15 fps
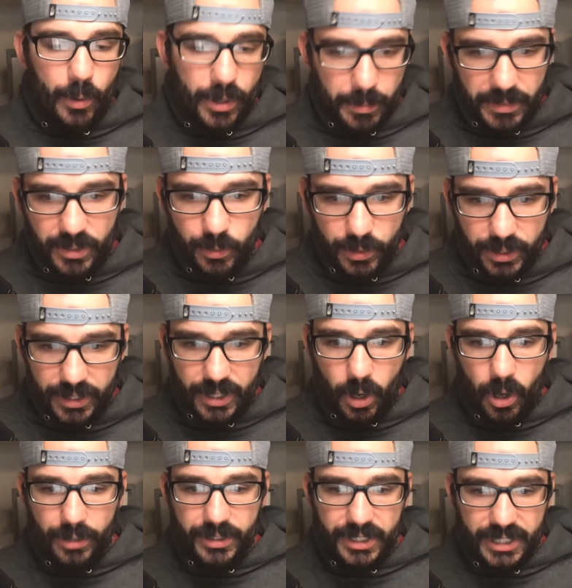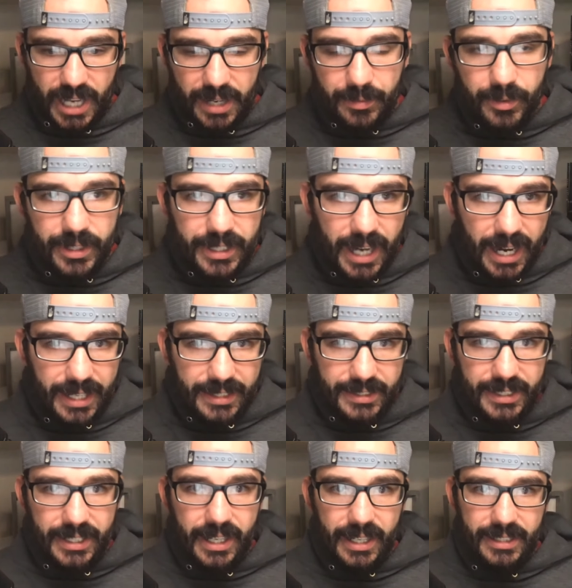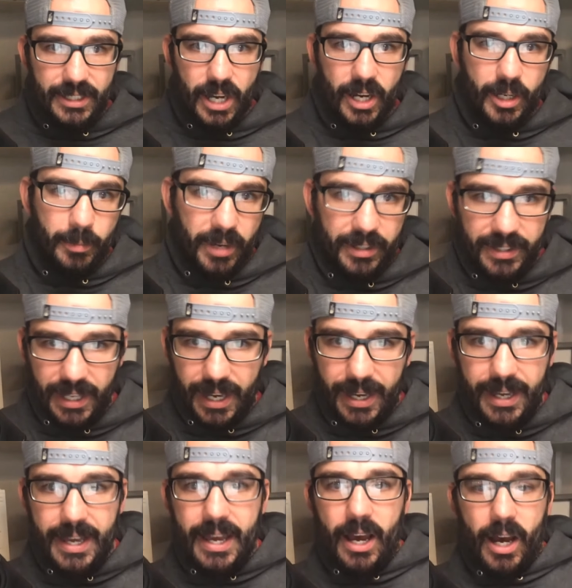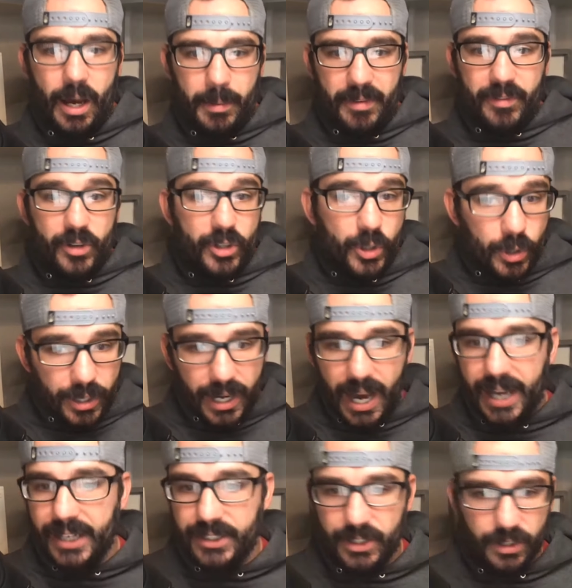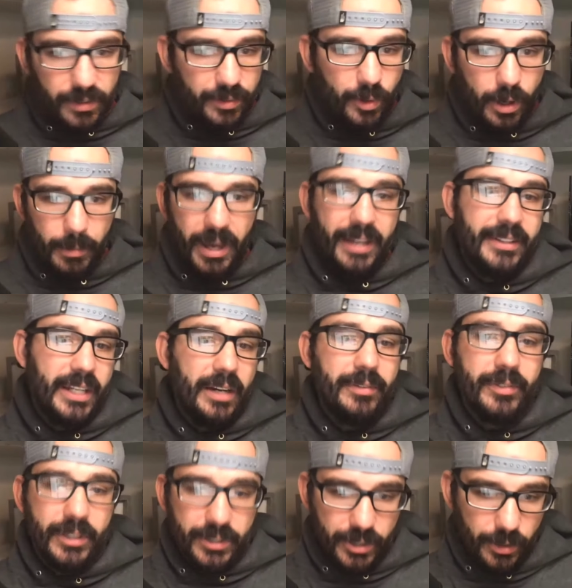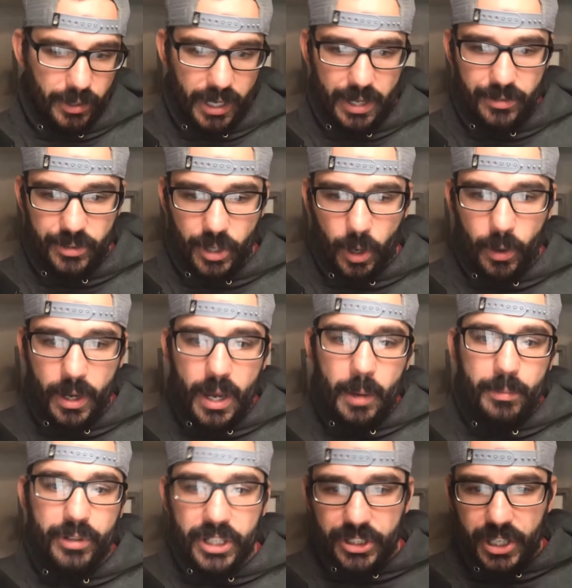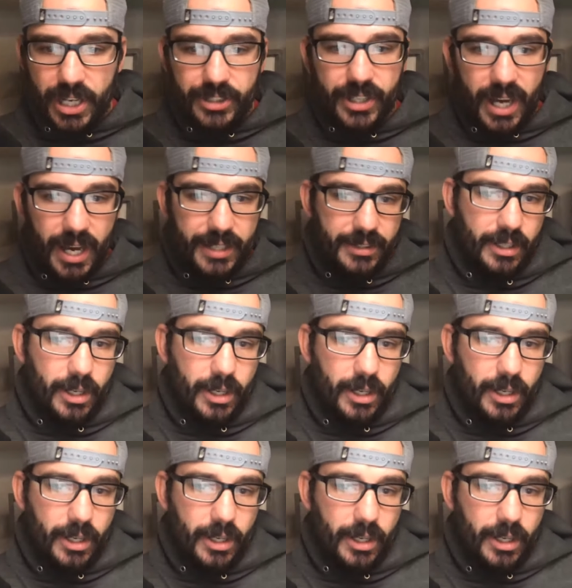We're going to be really called Deciphering Dynasty, kind of talking about that. Um, if you're new to Dynasty, the format, definitely tune in. So appreciate you guys.